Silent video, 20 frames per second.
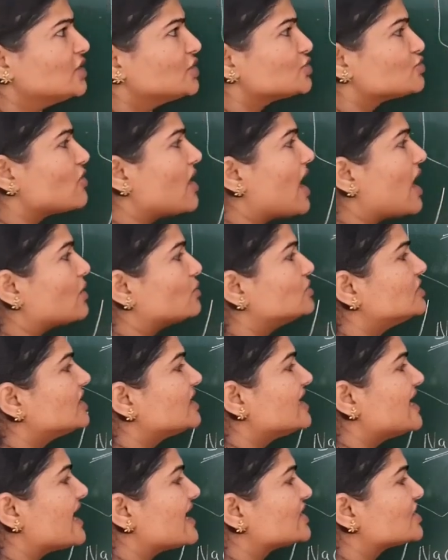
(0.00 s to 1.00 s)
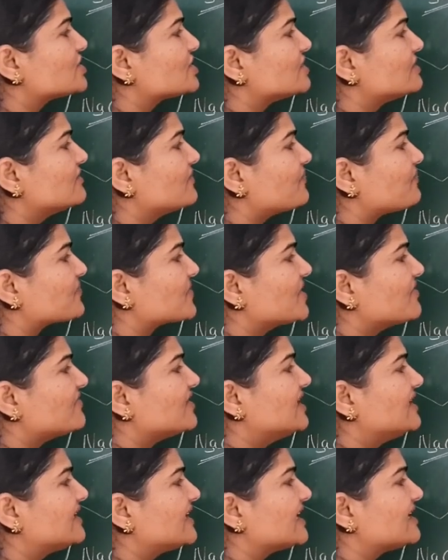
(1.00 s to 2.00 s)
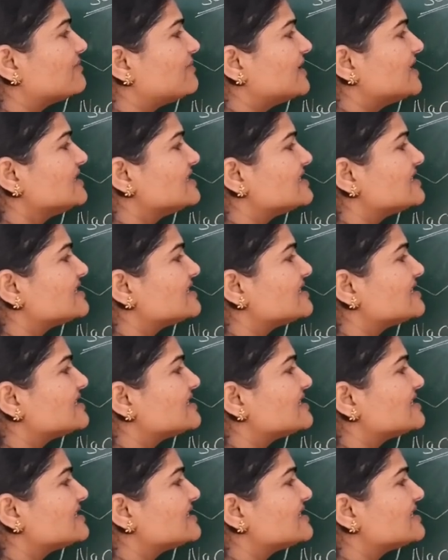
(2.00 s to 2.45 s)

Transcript: So how the reaction will take place?